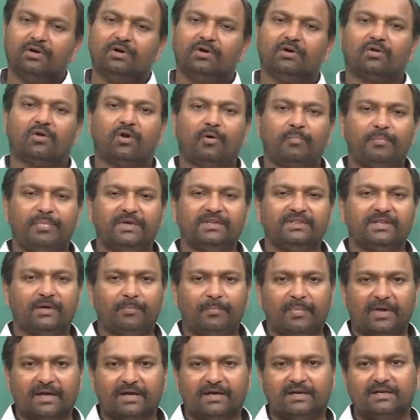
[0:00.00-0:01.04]
dropping the
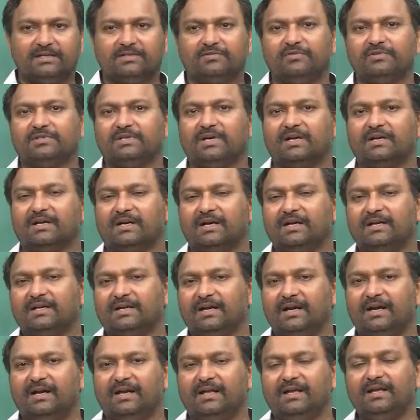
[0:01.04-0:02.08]
packets which are
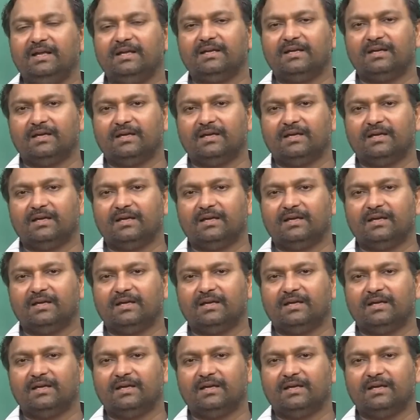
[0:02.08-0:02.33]
contending